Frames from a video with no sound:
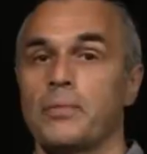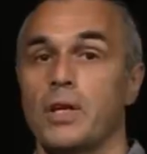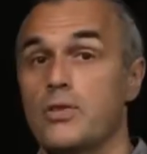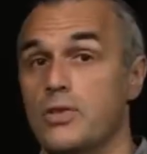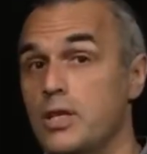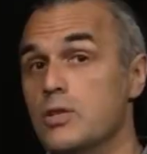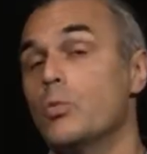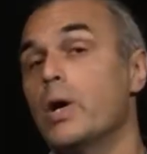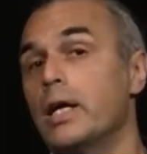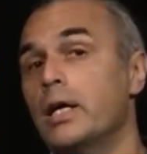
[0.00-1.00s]
And that is
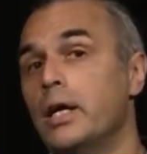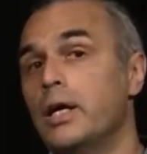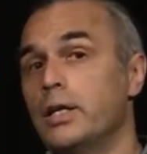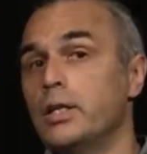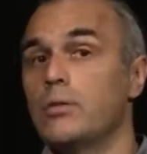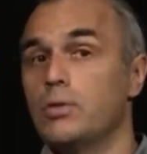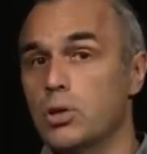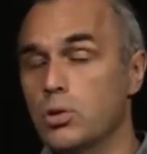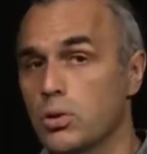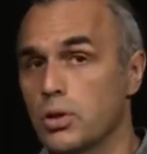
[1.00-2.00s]
why in our
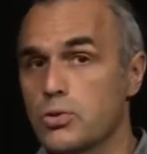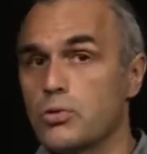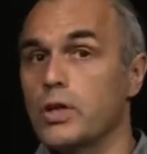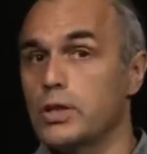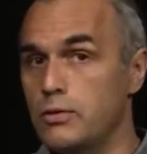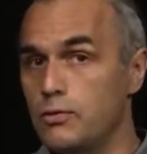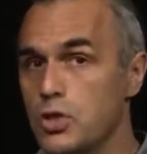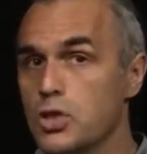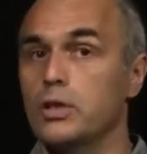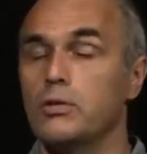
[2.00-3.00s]
course of
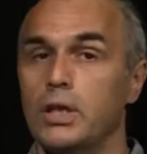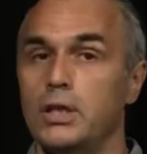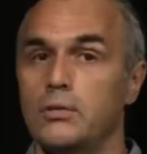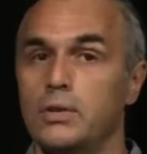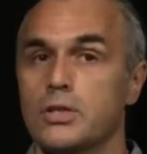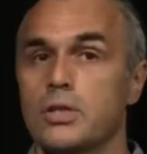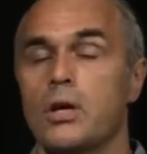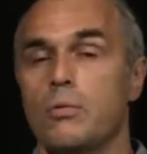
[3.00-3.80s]
artificial inventiveness,